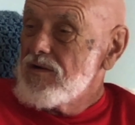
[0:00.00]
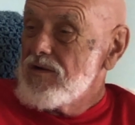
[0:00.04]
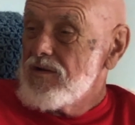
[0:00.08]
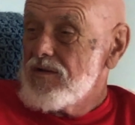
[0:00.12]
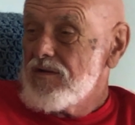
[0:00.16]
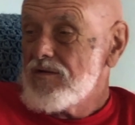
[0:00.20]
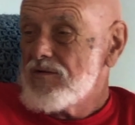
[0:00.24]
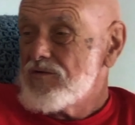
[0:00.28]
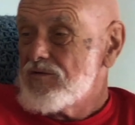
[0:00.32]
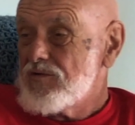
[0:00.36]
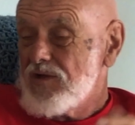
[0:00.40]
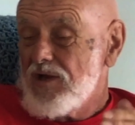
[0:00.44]

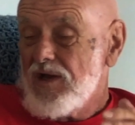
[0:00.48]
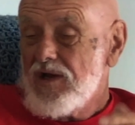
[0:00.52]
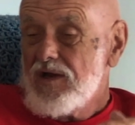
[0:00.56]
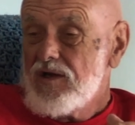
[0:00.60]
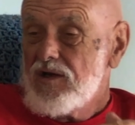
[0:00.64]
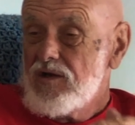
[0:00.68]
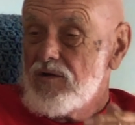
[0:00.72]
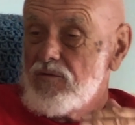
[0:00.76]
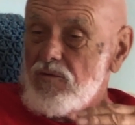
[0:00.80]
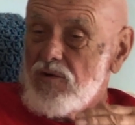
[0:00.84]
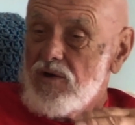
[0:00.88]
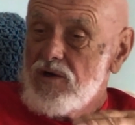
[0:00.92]
this
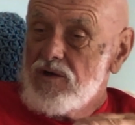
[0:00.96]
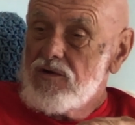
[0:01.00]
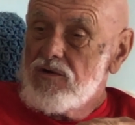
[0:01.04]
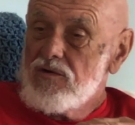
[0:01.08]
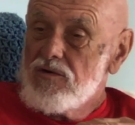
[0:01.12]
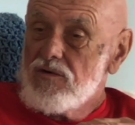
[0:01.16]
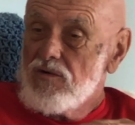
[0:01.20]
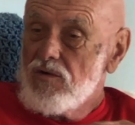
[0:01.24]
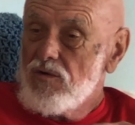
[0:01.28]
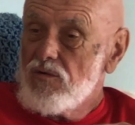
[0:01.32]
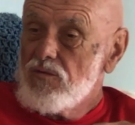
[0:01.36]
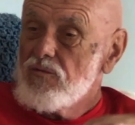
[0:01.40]
81
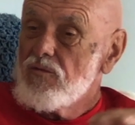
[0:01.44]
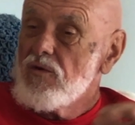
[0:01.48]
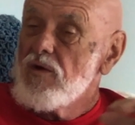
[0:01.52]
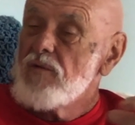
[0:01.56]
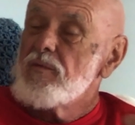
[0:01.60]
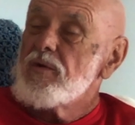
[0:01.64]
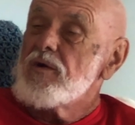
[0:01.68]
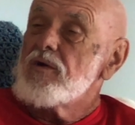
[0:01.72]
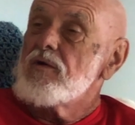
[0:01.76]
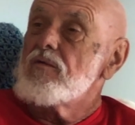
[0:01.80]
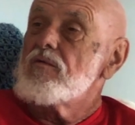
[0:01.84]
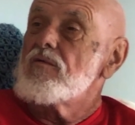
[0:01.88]
year old
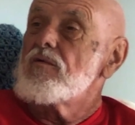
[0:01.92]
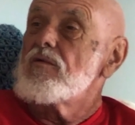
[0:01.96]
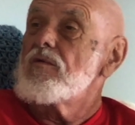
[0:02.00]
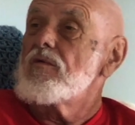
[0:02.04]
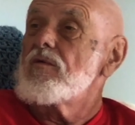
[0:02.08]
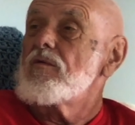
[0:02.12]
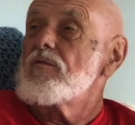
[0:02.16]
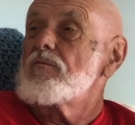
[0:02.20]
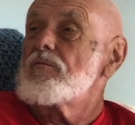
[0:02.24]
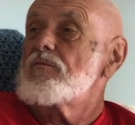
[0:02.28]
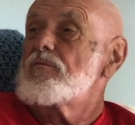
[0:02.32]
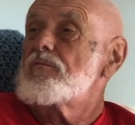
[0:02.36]
woman
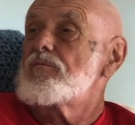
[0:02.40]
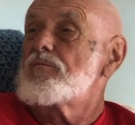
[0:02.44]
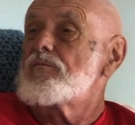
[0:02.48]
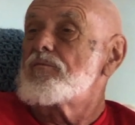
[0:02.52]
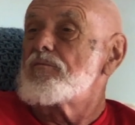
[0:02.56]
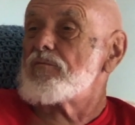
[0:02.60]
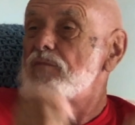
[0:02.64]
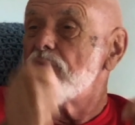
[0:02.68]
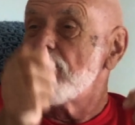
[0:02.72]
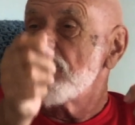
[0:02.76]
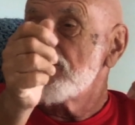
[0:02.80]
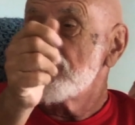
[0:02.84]

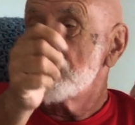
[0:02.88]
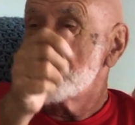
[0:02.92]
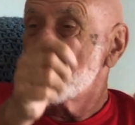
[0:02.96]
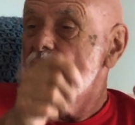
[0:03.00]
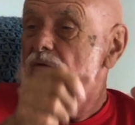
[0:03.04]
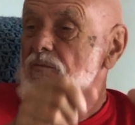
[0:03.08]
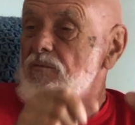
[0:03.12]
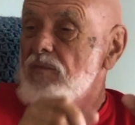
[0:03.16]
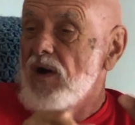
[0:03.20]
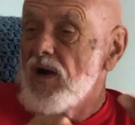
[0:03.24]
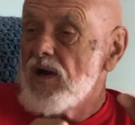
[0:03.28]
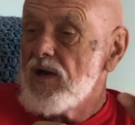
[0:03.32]
brings
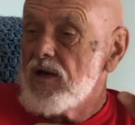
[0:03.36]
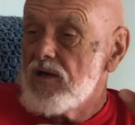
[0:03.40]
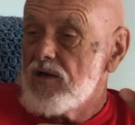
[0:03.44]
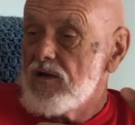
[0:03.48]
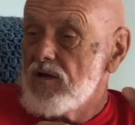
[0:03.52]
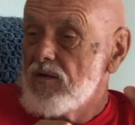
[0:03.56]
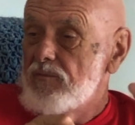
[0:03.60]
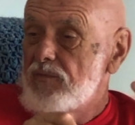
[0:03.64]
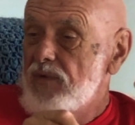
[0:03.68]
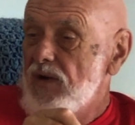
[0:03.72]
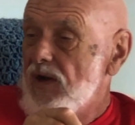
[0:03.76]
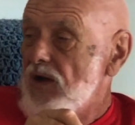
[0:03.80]
her bike
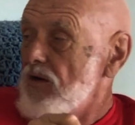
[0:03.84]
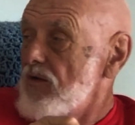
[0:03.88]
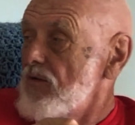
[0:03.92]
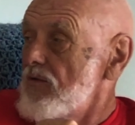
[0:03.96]
up out